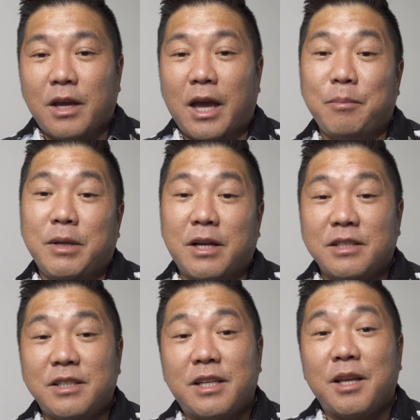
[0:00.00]
And
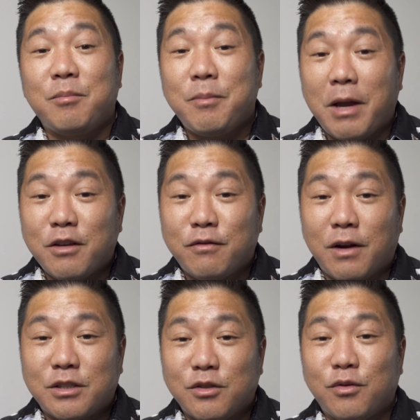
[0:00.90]
because it can be
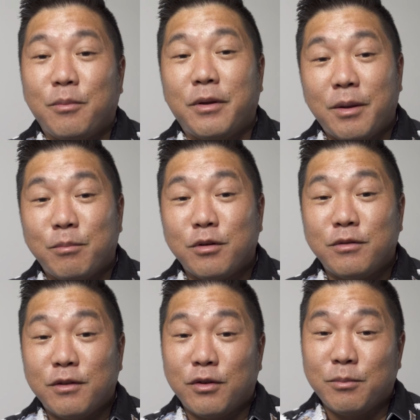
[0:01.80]
manufactured from a number
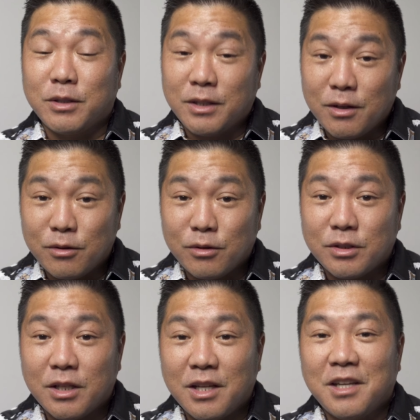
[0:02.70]
of different materials,